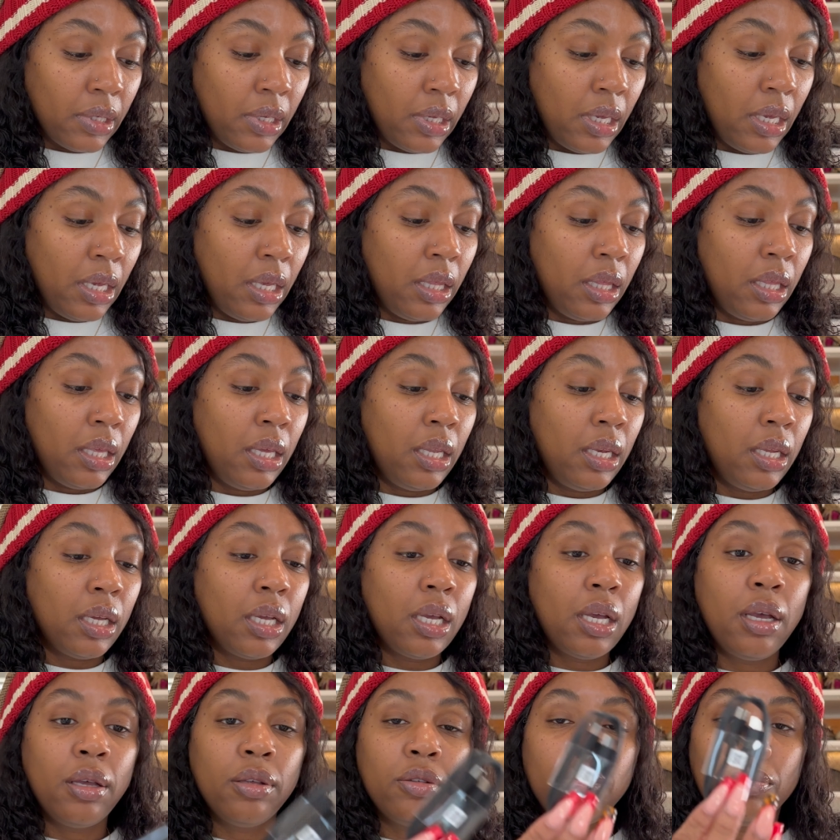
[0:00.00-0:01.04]
And then it
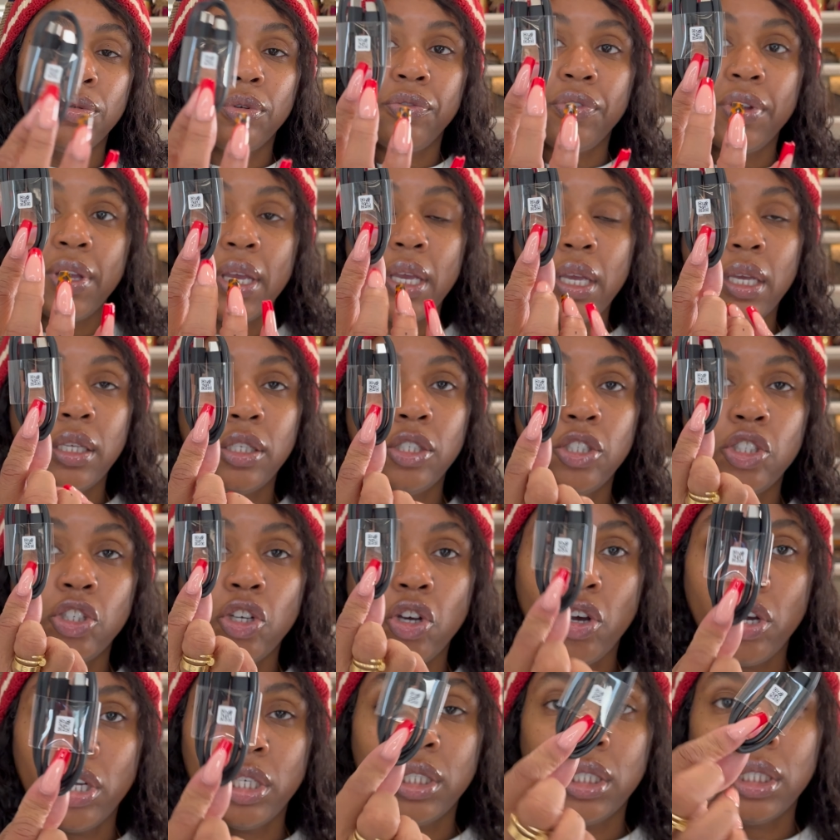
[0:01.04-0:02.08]
comes with a
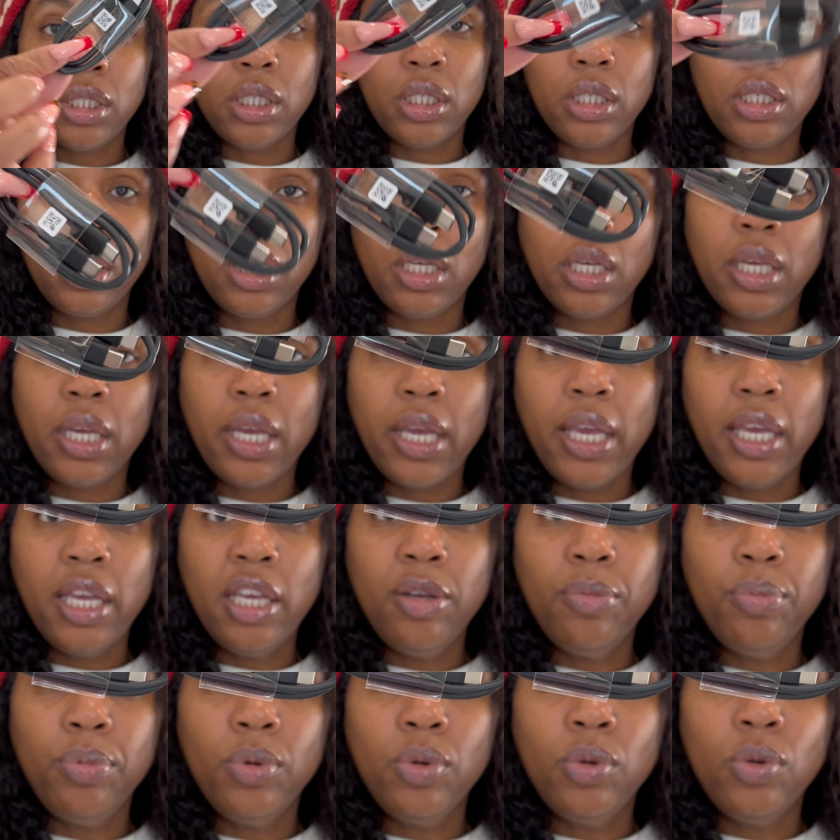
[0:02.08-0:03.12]
charging
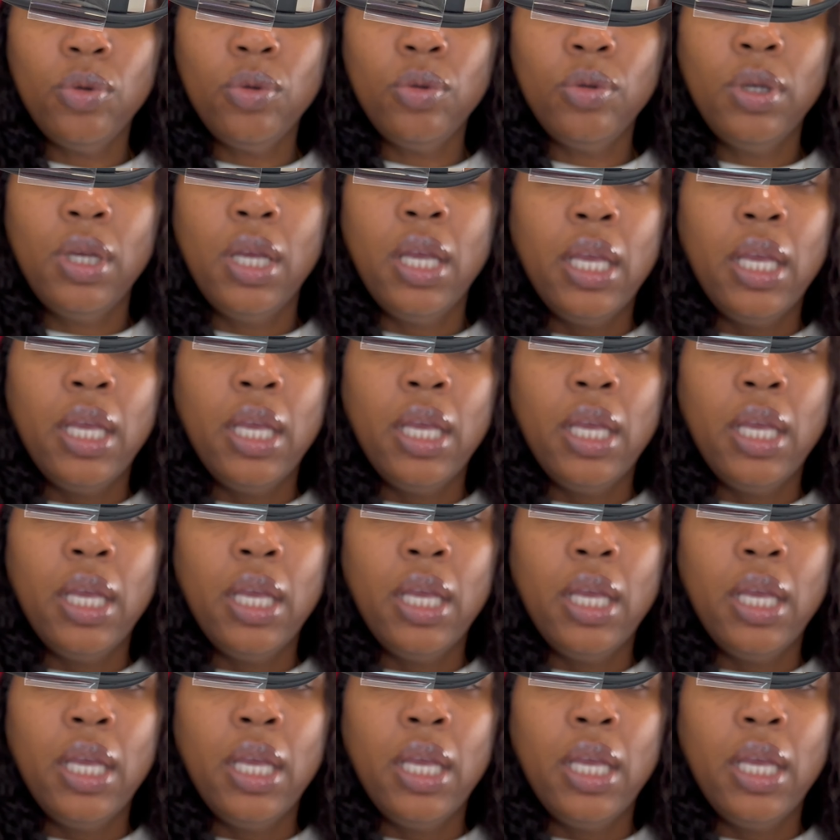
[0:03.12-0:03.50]
cable,